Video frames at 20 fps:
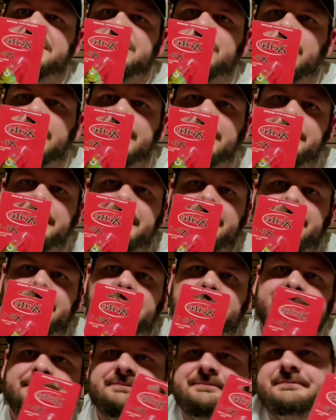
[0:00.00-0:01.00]
square
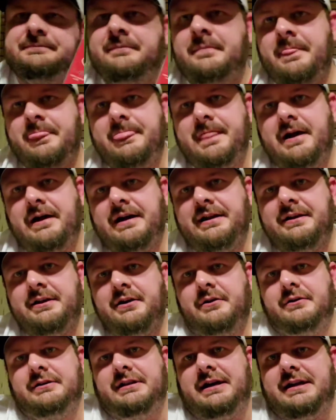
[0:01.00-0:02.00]
bill. Now I
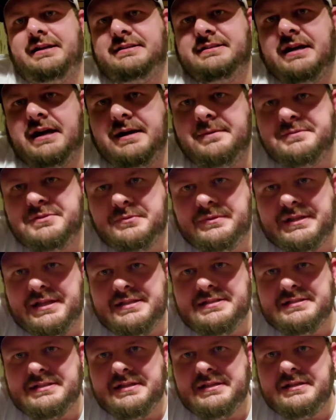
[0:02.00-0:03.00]
know a lot of times when
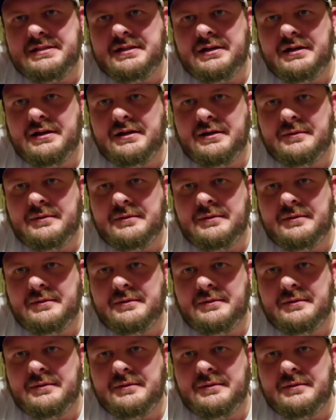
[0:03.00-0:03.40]
they send